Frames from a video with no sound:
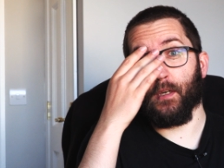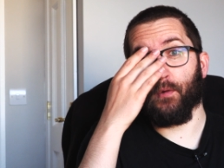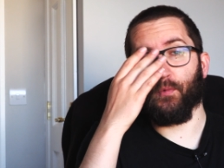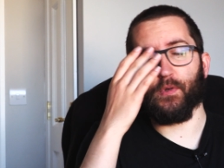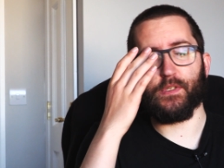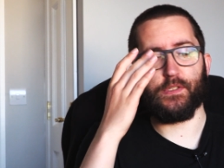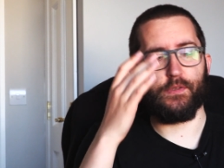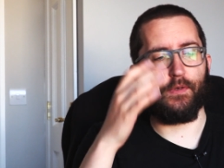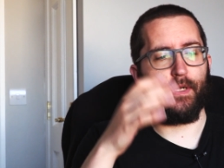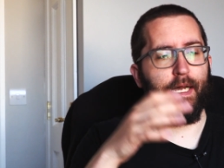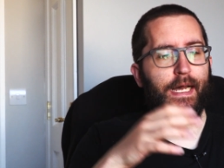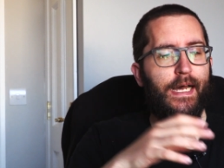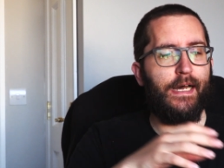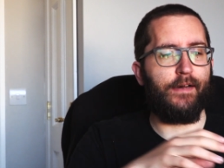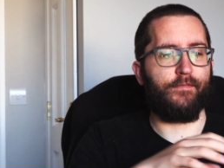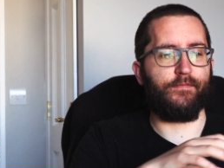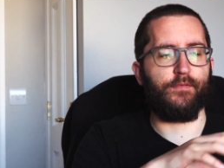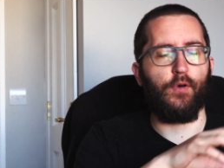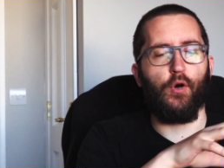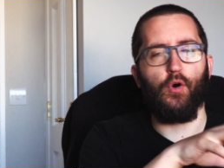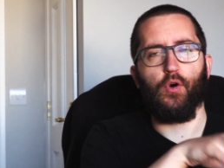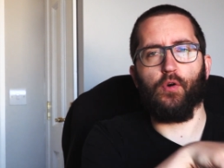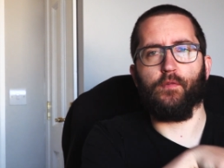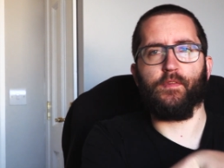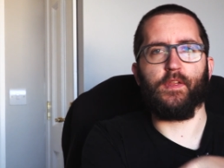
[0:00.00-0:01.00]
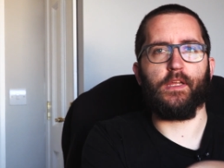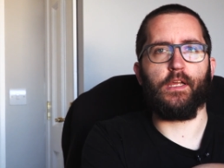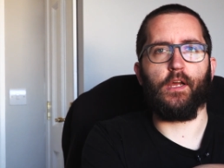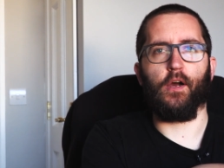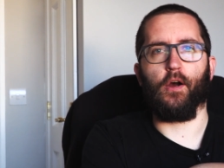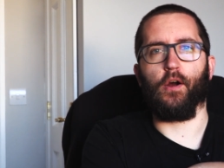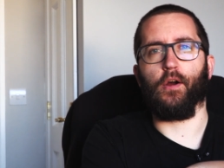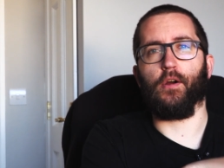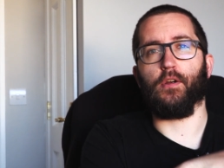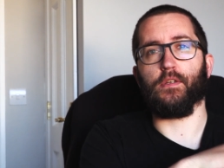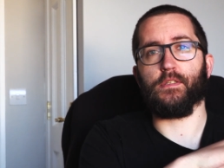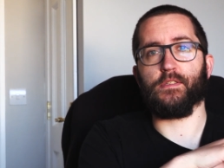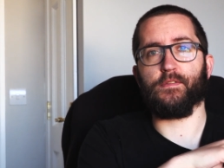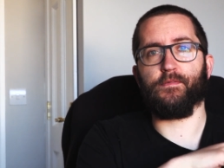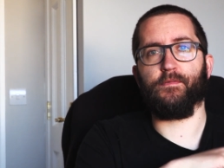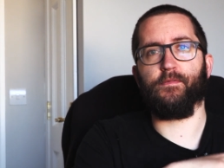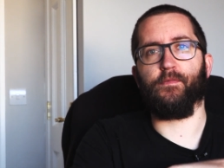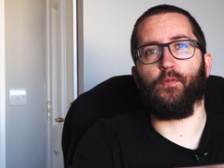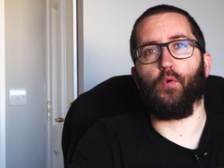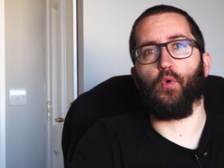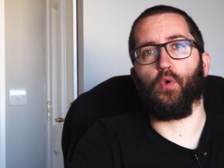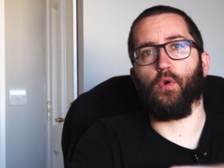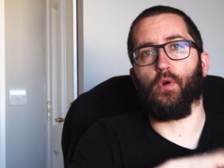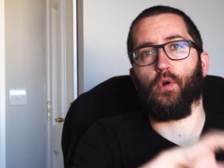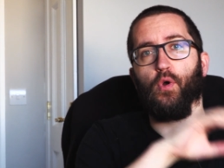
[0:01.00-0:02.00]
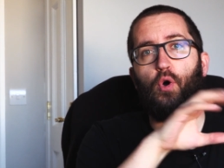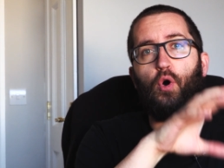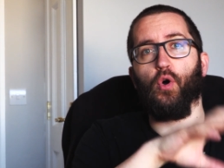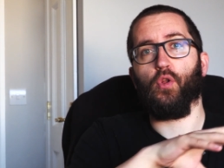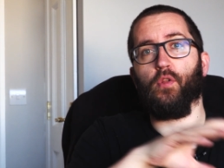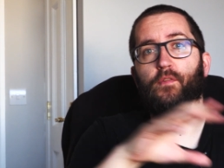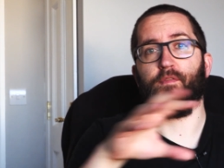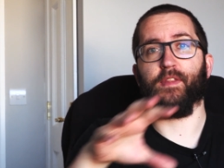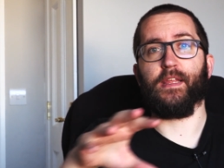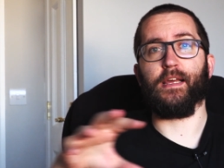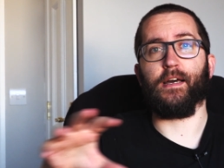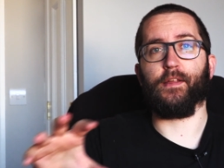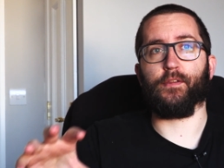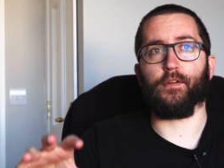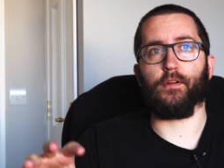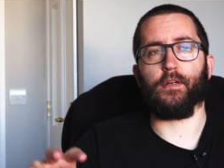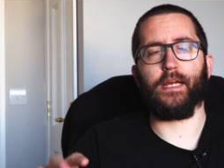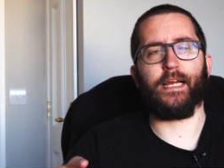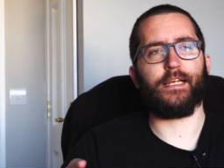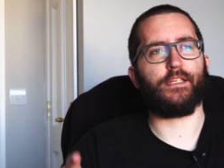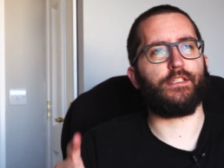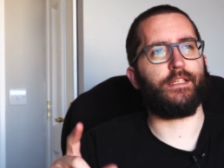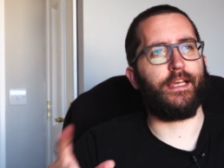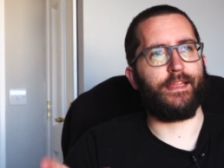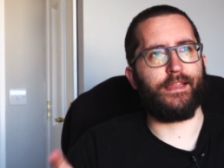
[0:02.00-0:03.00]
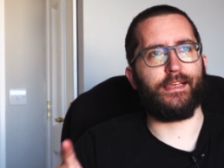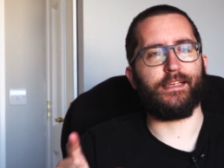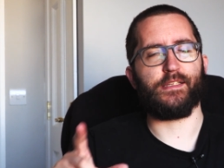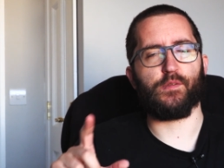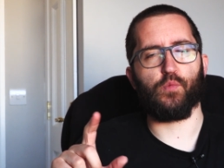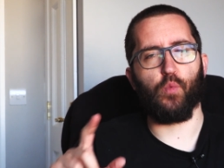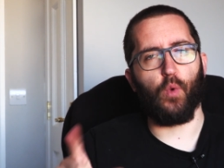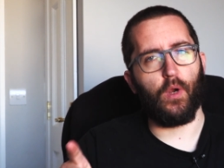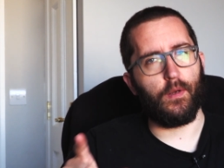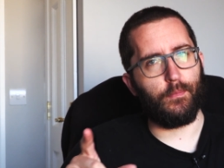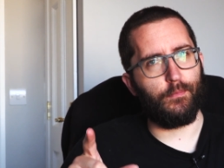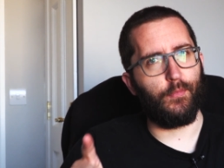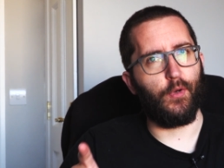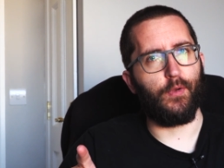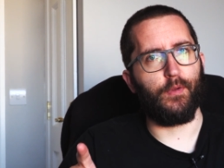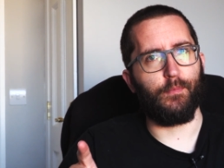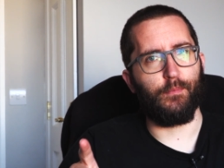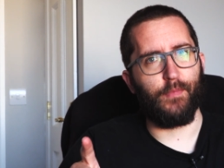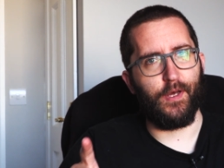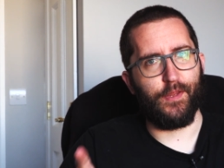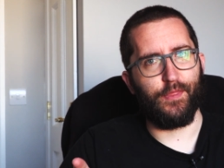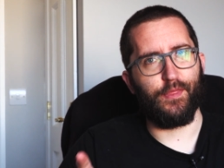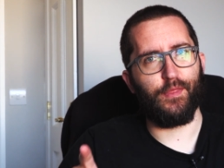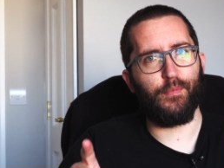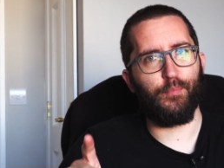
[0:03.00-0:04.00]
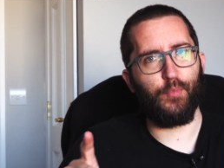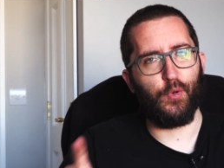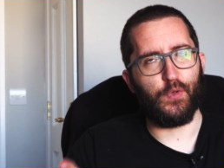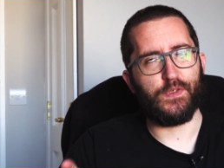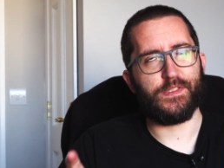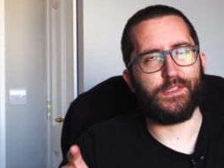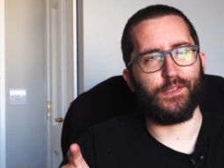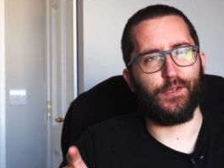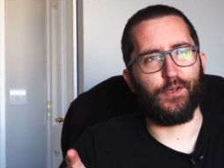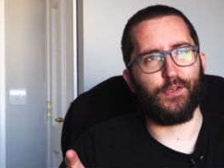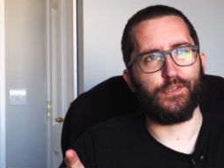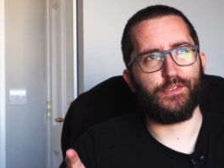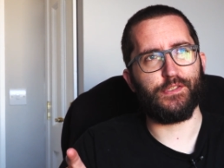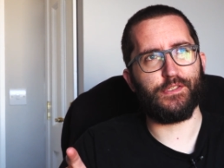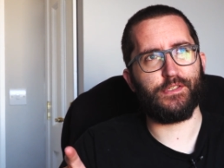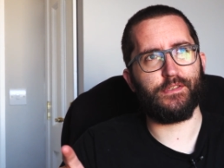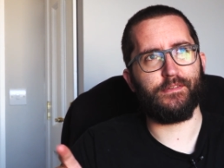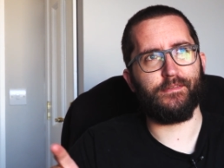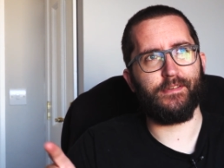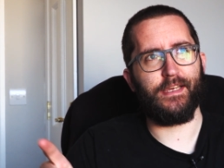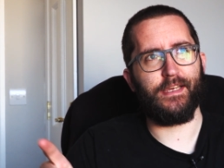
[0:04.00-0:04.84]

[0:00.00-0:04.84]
which will have all of the cards for all of the other, actually I think it's 1 month post-launch.